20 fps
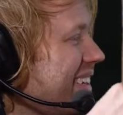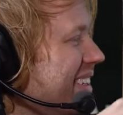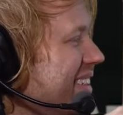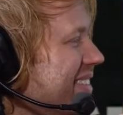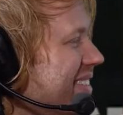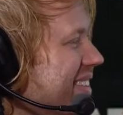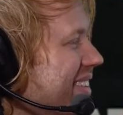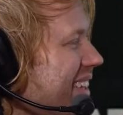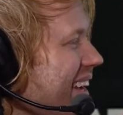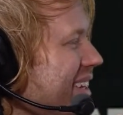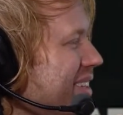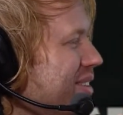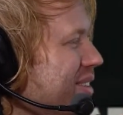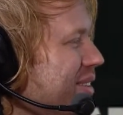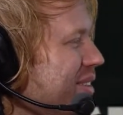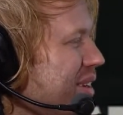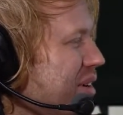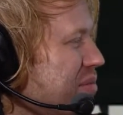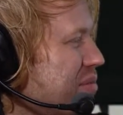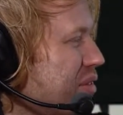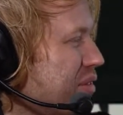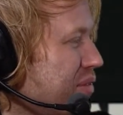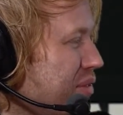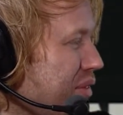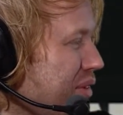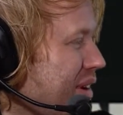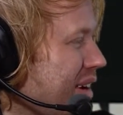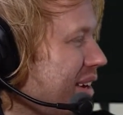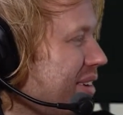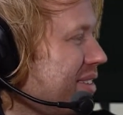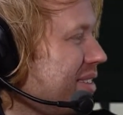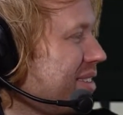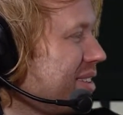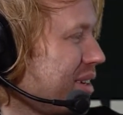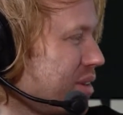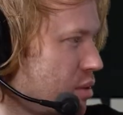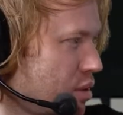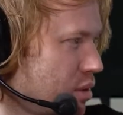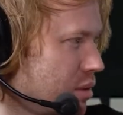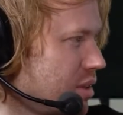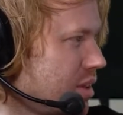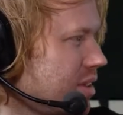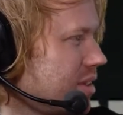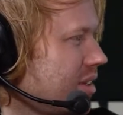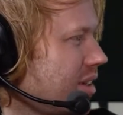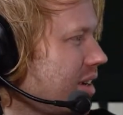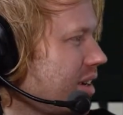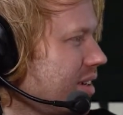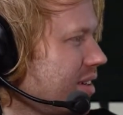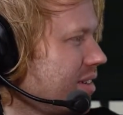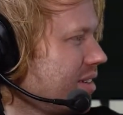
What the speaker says: else with. I showed up for 4 hours. I wrote the song.